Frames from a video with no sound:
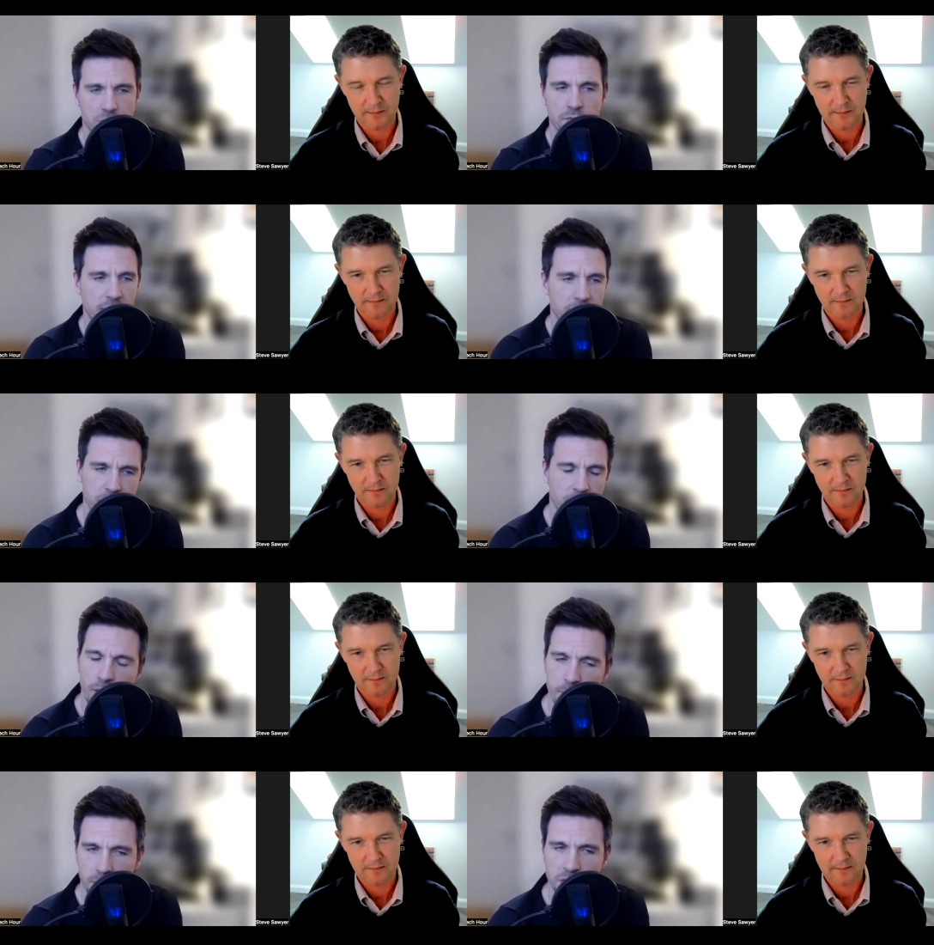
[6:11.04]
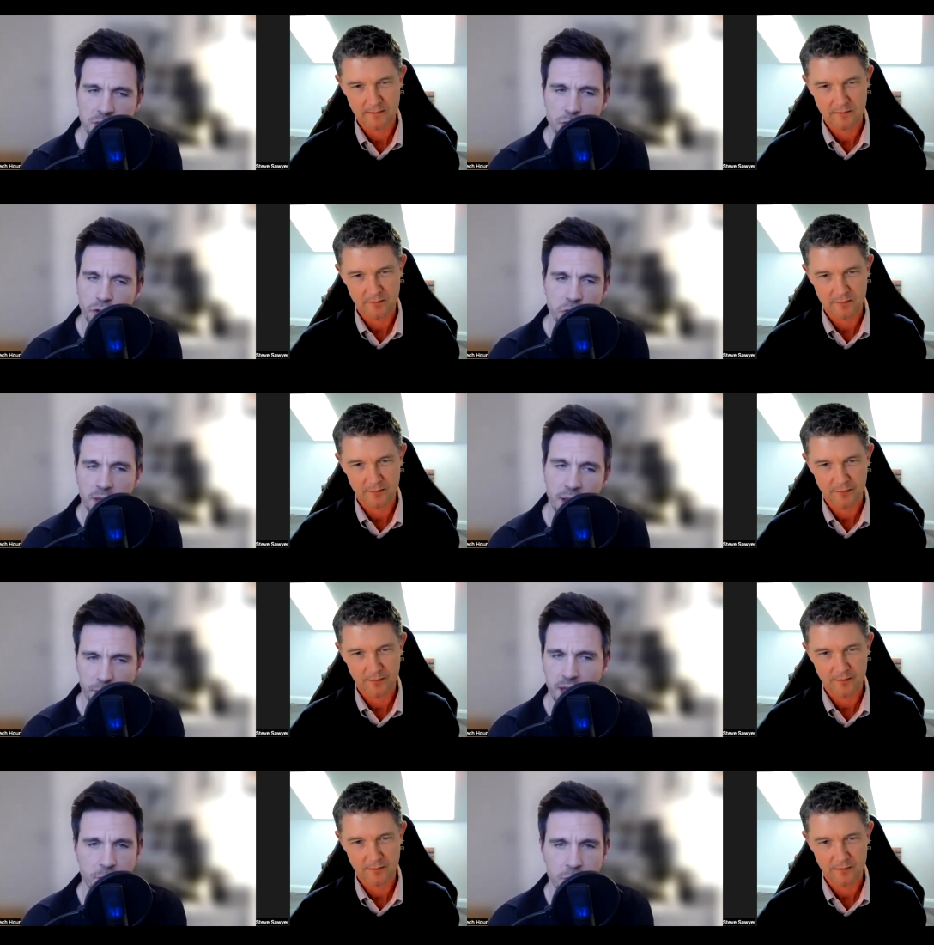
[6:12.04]
Speaker 1: really doing very much digital
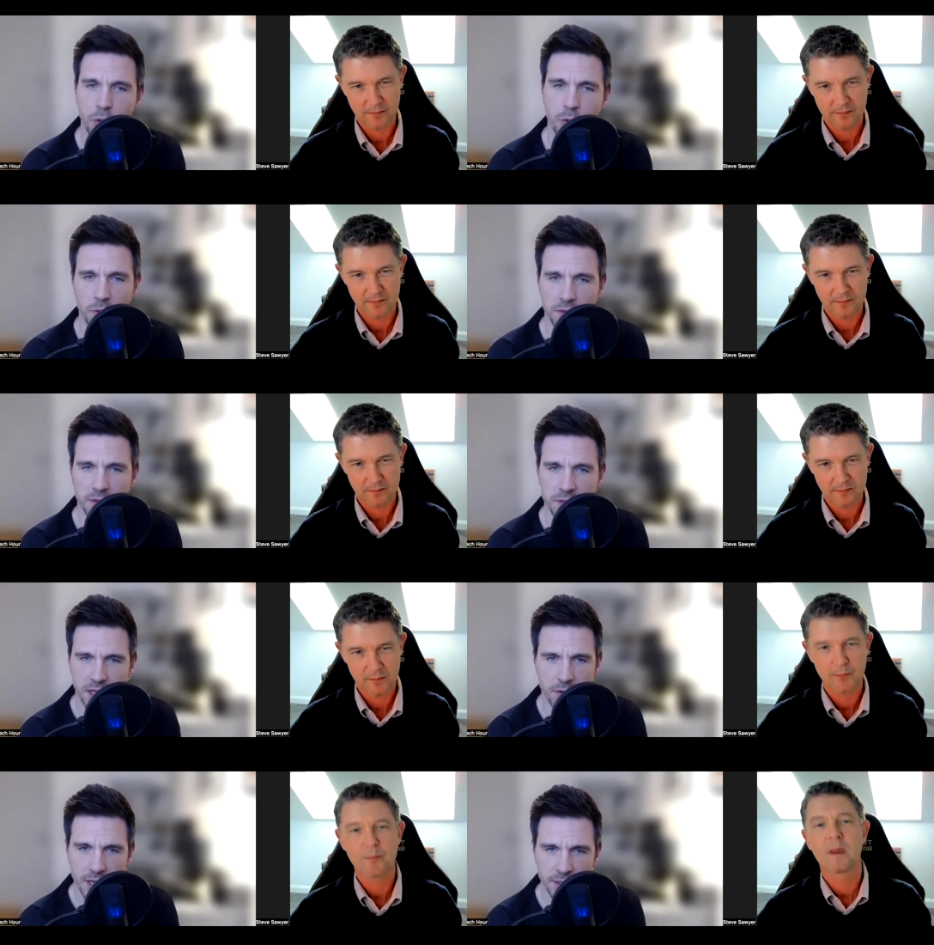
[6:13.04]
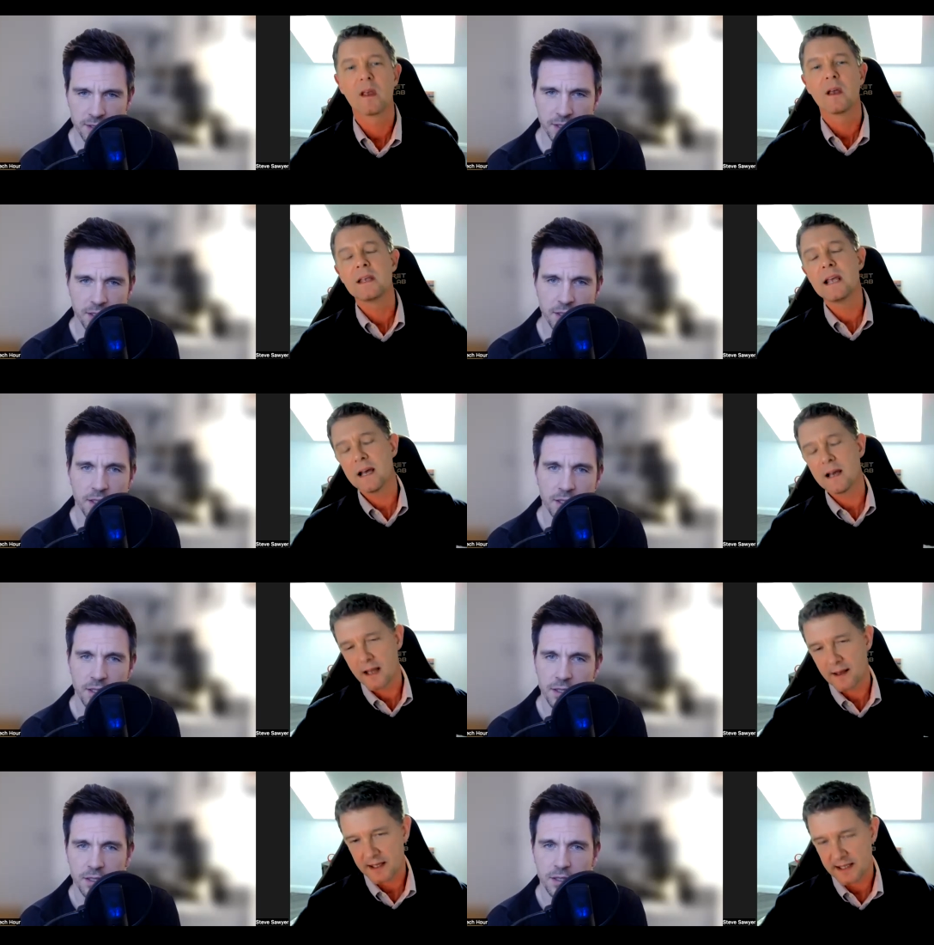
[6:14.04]
healthcare at all. Is that correct?
Speaker 2: Yeah, yeah,
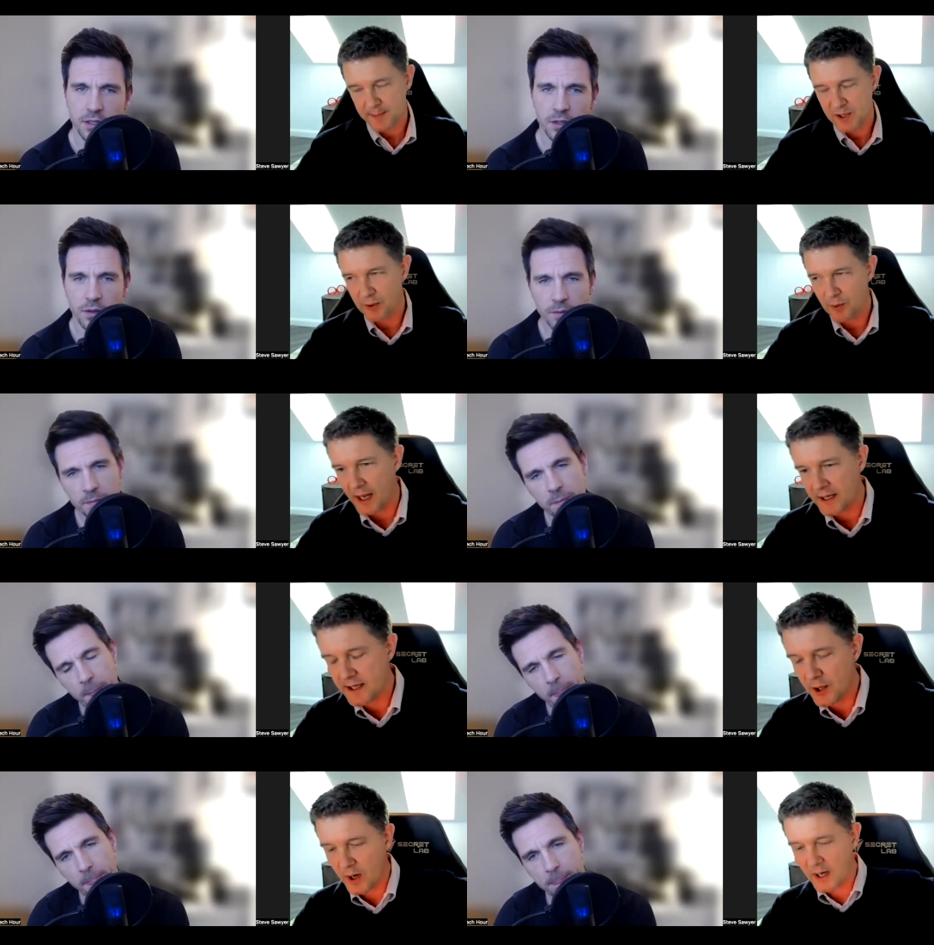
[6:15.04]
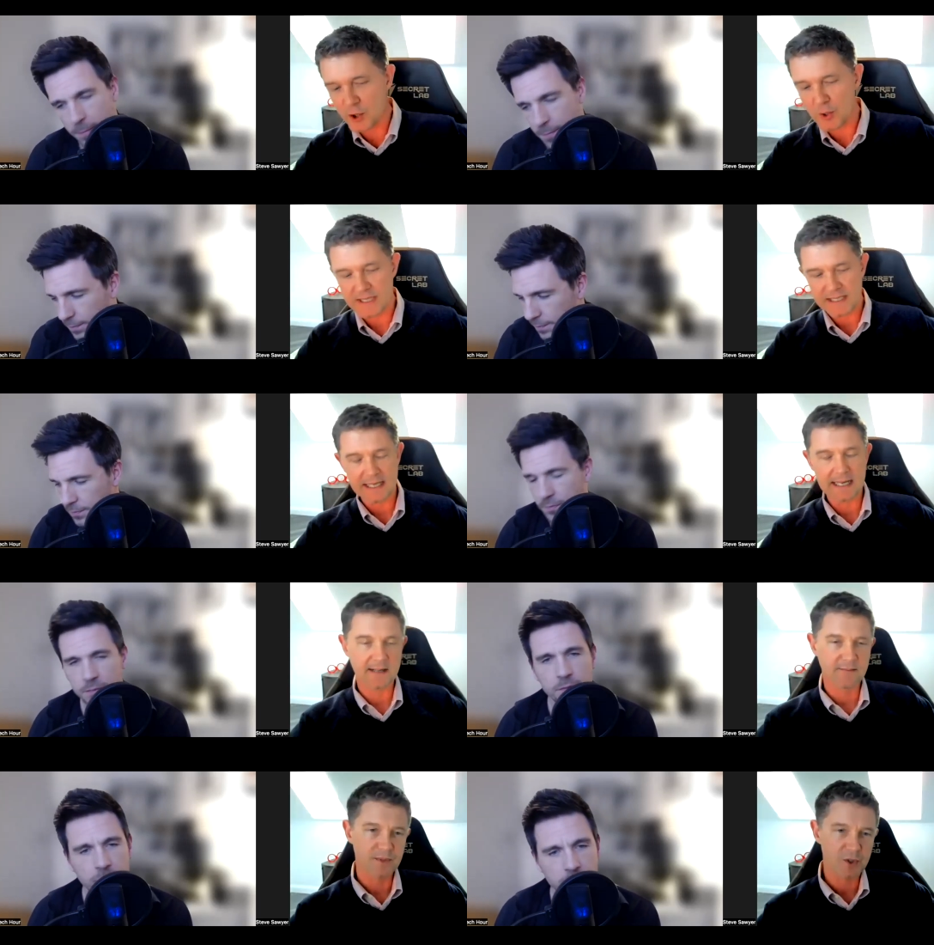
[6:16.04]
that's absolutely right. So I joined
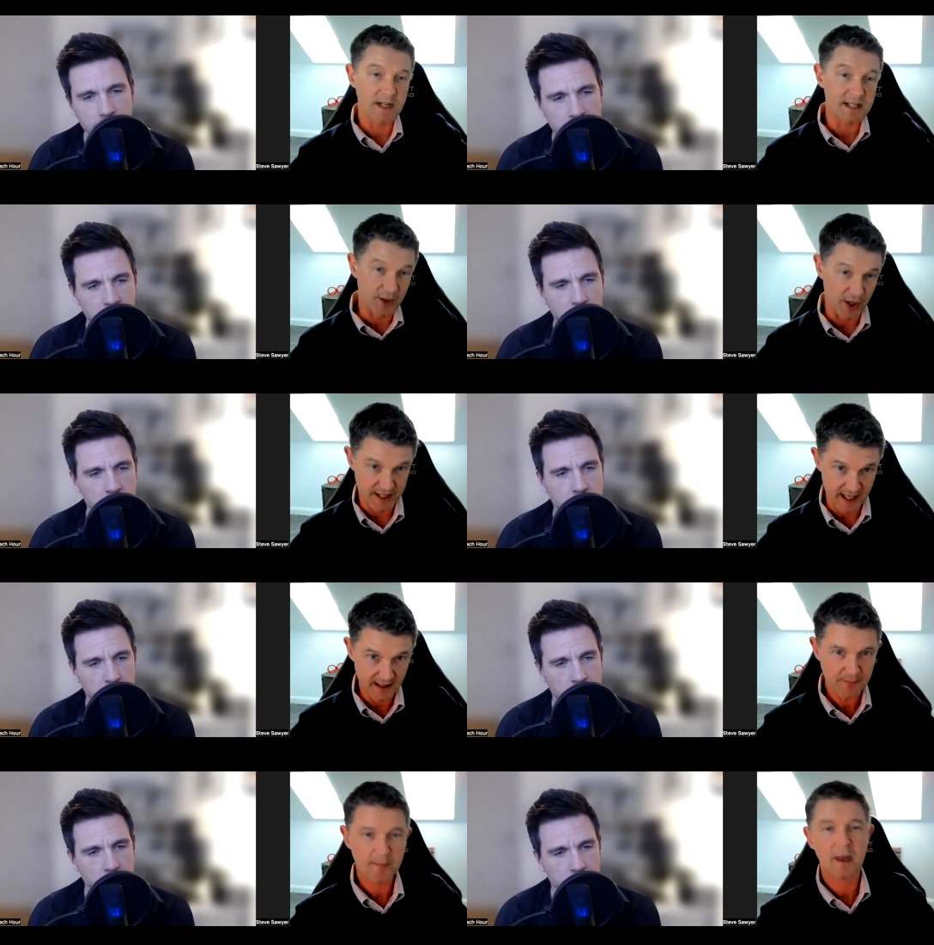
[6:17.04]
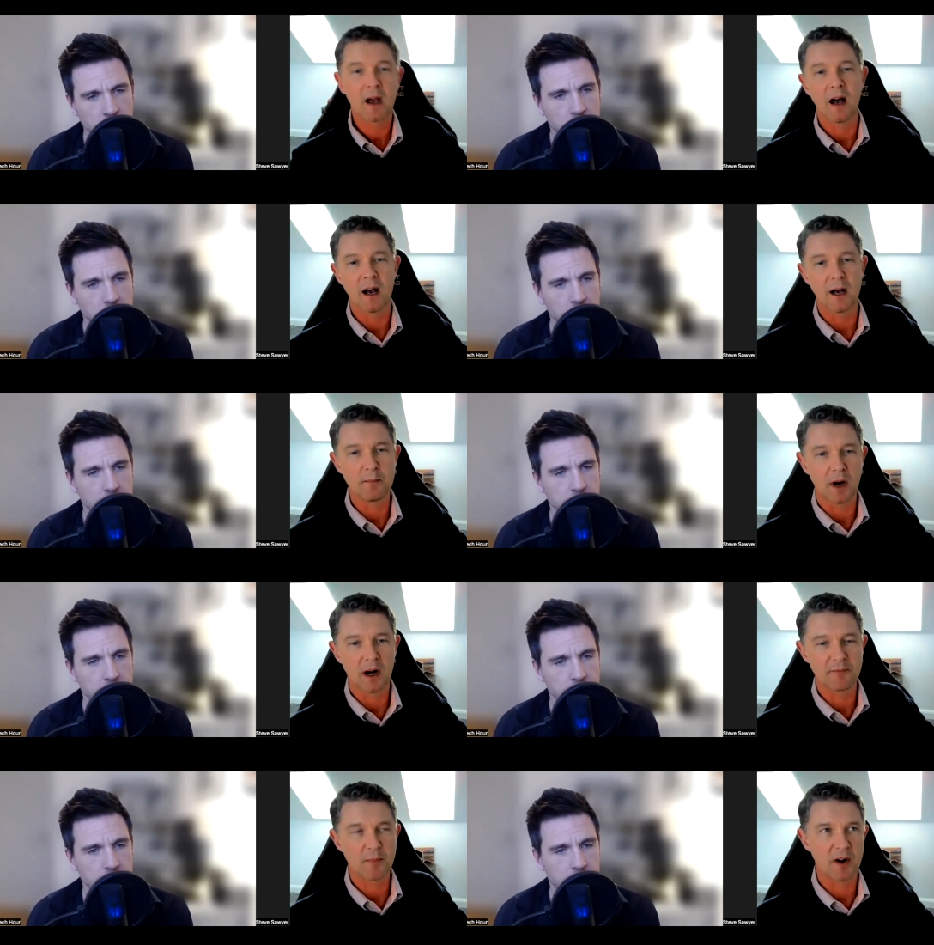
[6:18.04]
in 2013. Um, I,
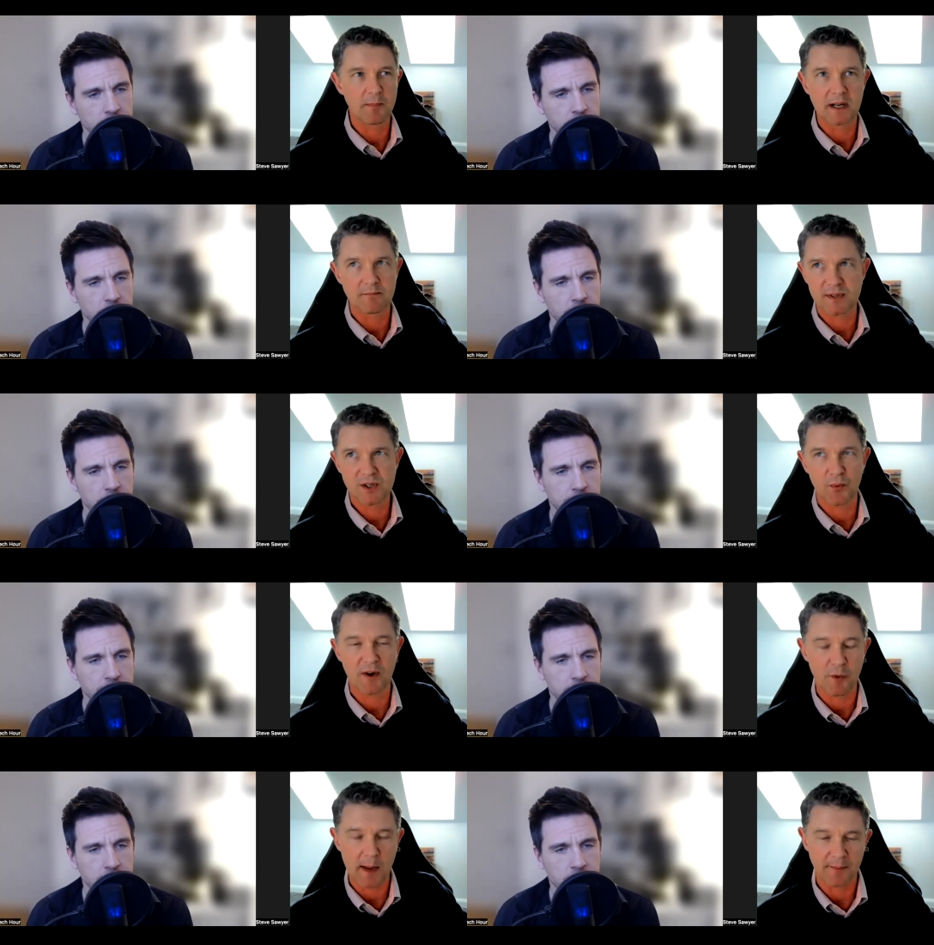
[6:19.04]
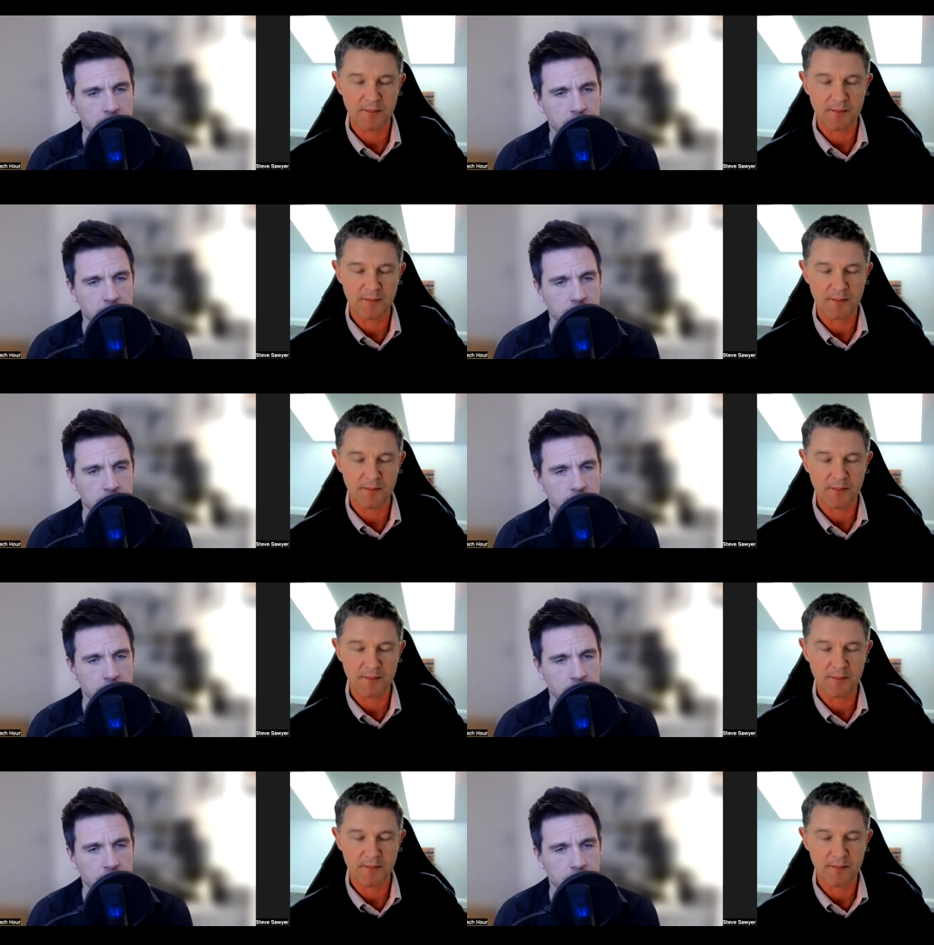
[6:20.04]
have been in software for about